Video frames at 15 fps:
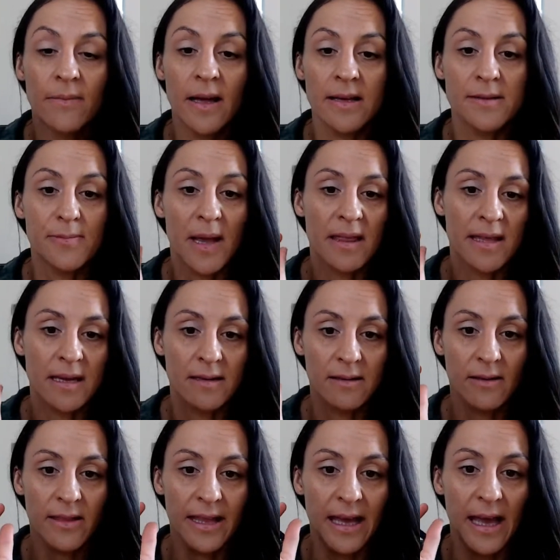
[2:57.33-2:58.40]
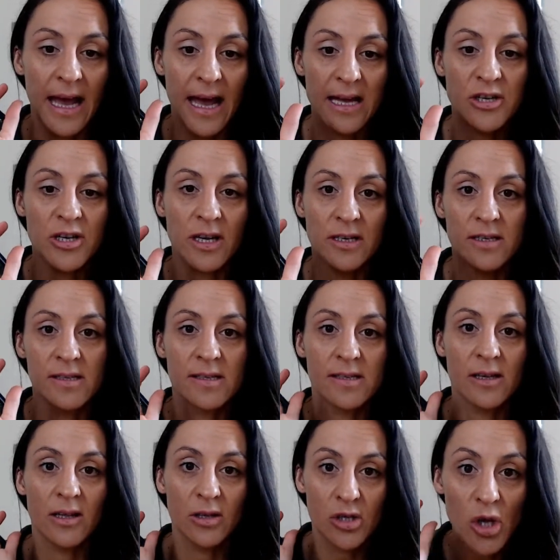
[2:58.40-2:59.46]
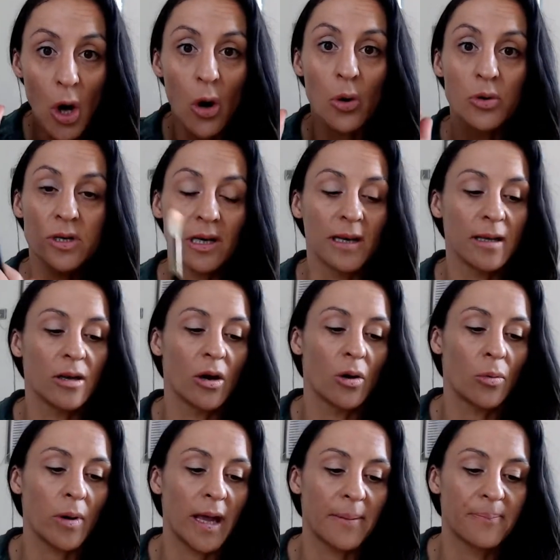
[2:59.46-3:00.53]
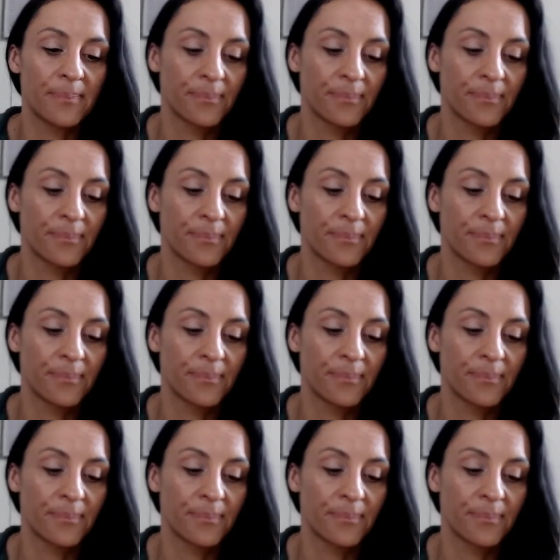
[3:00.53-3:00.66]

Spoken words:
has made the harsh edges totally go away.